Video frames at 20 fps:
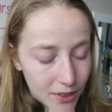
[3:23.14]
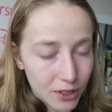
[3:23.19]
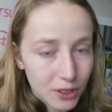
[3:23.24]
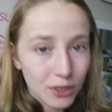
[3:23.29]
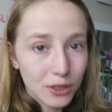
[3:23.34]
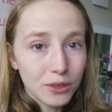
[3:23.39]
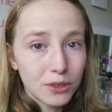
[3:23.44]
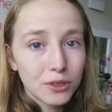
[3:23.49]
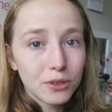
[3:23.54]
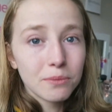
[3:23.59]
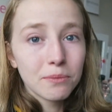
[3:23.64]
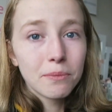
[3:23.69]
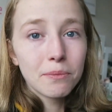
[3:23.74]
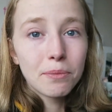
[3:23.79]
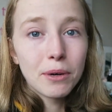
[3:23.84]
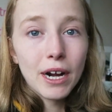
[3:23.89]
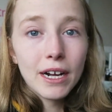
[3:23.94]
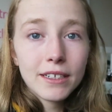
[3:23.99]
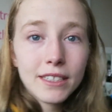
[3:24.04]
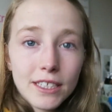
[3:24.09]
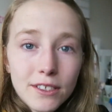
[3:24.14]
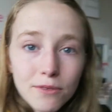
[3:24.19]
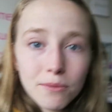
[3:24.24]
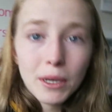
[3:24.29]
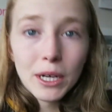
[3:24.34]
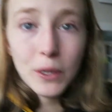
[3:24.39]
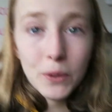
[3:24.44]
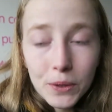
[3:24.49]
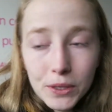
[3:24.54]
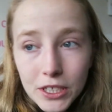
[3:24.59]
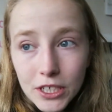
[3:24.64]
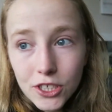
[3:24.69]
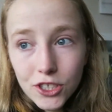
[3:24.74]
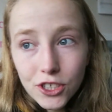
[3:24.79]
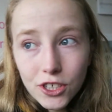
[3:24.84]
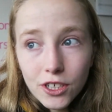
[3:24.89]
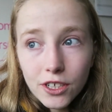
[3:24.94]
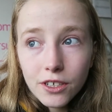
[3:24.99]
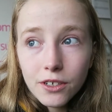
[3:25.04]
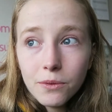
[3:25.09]
do some practice for my
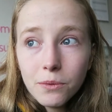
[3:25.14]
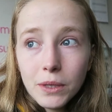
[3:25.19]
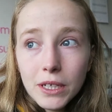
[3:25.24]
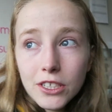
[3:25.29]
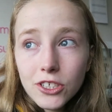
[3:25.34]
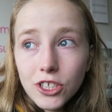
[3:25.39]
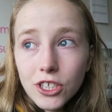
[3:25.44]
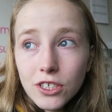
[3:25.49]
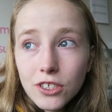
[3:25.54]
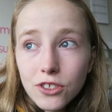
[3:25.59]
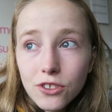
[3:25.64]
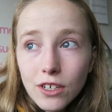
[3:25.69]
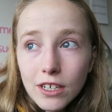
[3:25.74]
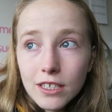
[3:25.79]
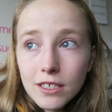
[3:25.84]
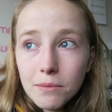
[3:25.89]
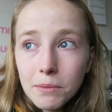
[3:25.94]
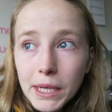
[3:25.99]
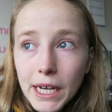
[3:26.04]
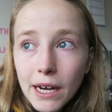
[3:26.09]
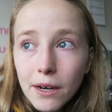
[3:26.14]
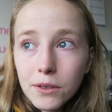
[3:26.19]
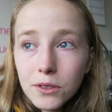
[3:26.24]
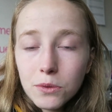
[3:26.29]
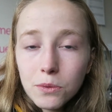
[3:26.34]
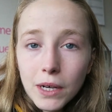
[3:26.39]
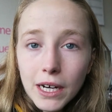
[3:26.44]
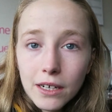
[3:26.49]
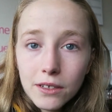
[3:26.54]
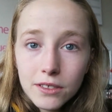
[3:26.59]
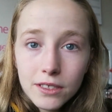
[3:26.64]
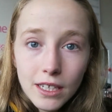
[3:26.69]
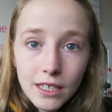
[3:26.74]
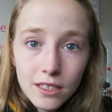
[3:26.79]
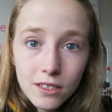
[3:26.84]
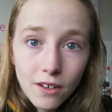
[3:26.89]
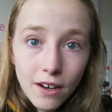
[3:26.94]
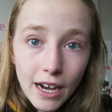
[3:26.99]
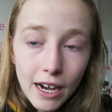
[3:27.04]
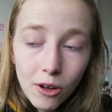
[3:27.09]
audition, which is stressing me out as well, so
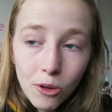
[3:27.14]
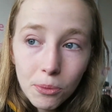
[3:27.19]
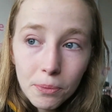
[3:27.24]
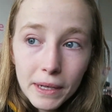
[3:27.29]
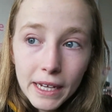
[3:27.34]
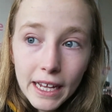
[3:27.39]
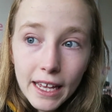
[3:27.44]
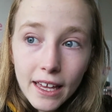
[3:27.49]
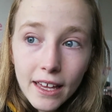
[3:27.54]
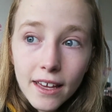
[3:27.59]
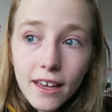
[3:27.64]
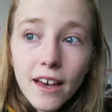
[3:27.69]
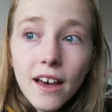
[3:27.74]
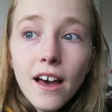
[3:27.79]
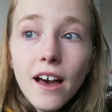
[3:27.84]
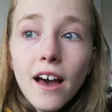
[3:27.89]
that's not helping.